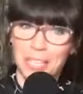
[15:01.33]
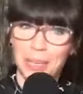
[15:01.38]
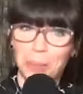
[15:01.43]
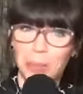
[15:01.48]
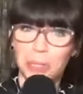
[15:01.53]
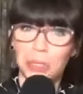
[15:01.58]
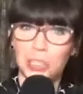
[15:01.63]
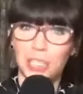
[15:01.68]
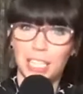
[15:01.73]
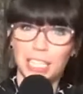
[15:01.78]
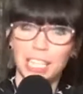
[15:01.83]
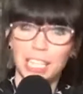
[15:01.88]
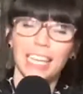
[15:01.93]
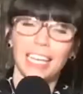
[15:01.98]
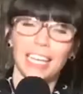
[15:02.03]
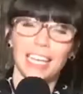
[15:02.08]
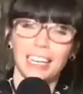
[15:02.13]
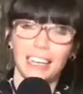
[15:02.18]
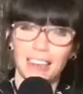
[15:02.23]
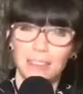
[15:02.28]
person.
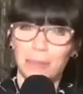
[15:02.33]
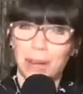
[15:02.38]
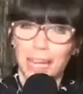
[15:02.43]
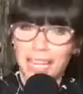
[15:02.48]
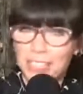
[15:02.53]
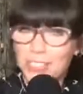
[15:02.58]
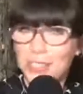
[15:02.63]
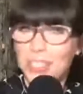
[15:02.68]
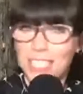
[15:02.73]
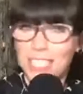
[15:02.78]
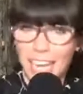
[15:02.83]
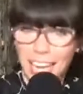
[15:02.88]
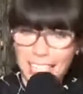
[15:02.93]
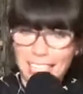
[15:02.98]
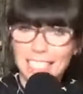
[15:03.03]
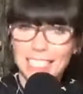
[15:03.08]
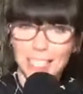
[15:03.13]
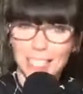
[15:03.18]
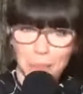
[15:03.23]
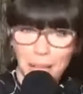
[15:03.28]
And my answer is I
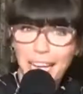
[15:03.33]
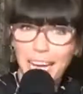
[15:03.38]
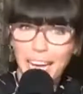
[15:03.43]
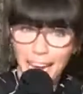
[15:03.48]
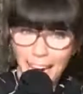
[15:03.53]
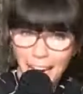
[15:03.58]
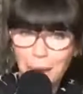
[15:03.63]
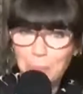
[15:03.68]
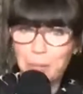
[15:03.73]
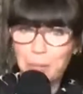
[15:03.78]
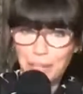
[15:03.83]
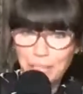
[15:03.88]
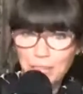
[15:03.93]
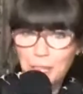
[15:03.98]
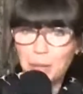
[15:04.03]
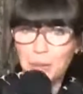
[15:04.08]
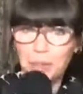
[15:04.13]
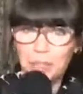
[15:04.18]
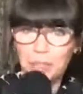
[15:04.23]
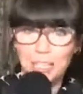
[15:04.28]
seem like a happy and
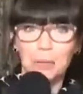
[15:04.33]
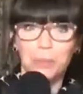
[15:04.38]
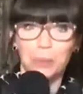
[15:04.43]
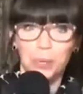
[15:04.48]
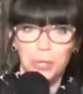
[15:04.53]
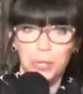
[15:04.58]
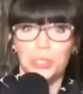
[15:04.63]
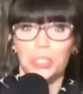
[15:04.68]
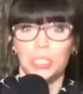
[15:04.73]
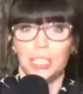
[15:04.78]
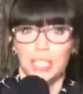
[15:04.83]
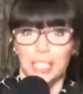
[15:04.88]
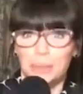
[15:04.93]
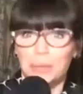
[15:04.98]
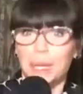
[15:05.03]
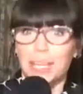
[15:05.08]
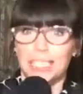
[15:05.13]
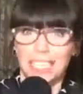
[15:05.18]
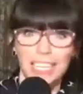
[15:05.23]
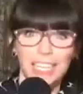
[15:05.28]
go lucky person
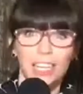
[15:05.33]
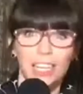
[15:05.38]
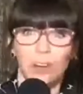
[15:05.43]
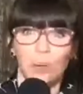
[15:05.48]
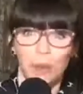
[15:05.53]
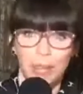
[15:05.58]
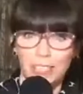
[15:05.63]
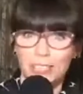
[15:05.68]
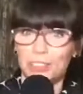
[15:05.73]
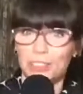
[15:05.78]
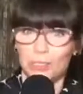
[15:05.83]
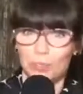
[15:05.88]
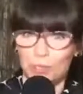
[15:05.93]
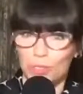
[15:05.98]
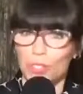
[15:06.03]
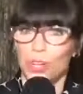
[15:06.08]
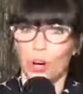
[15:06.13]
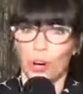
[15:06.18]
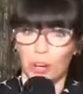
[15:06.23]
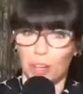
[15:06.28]
because I get all my
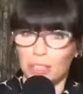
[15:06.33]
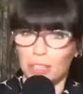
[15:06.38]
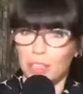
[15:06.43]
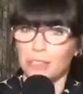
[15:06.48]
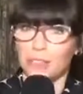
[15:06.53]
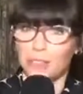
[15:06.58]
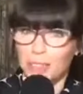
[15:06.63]
dark,